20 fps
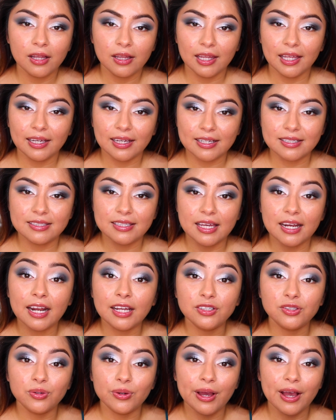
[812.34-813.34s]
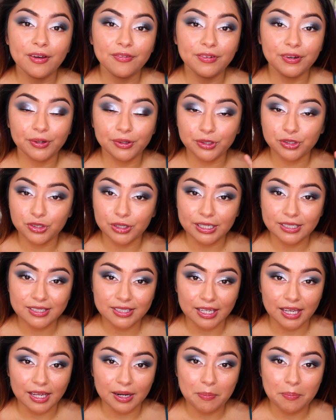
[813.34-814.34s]
like I said, I do have very dry
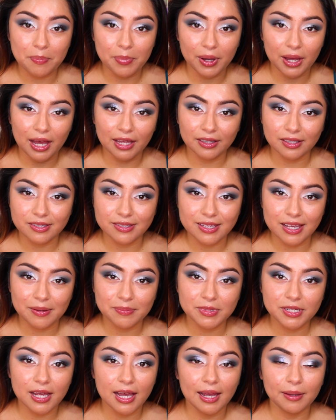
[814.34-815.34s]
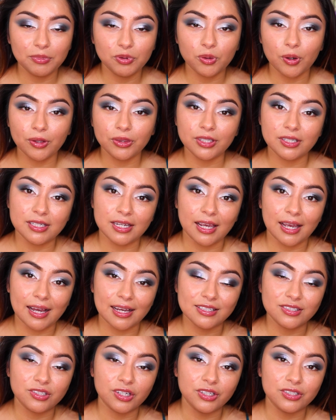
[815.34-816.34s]
skin, but at the same time throughout the day, I
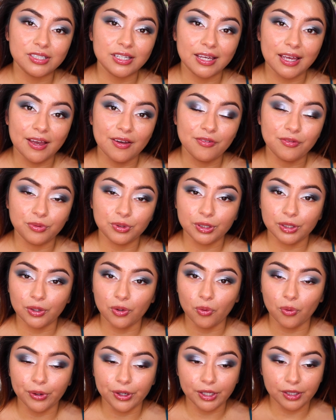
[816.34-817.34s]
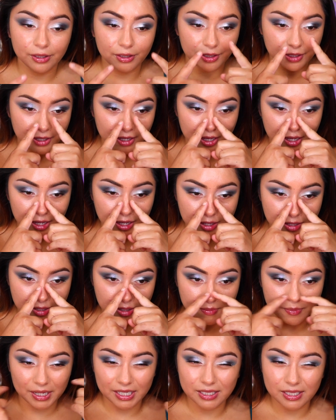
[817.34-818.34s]
start to get really oily in
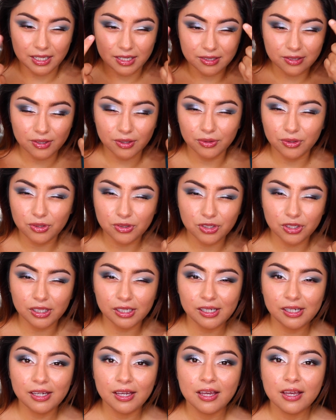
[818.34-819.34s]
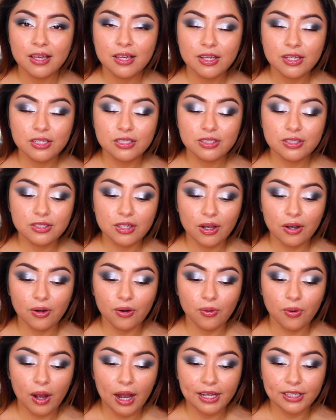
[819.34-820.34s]
my T-zone usually.
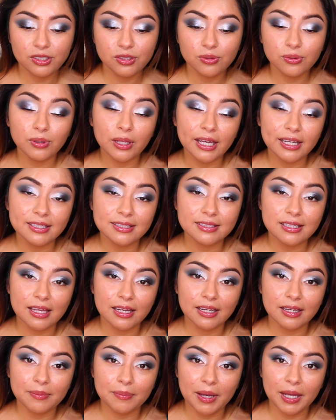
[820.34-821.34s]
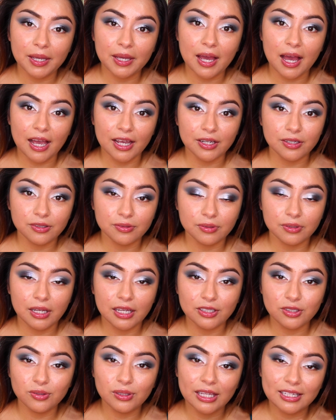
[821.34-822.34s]
So I do like setting my, I,
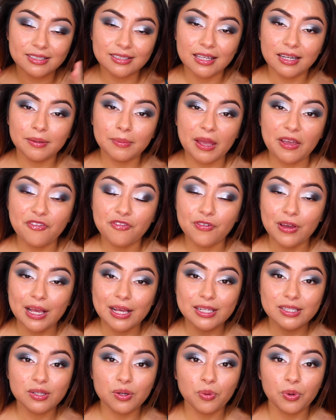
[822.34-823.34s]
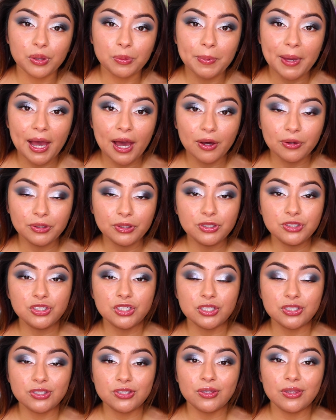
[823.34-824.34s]
I do like setting my face with powder
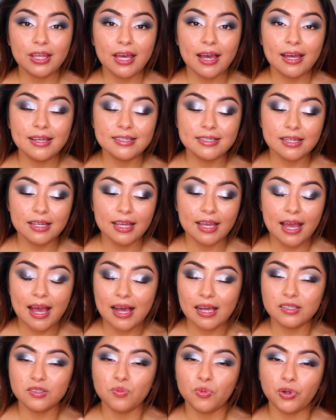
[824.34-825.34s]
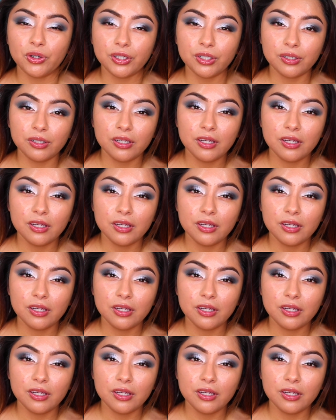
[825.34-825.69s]
just so that it has more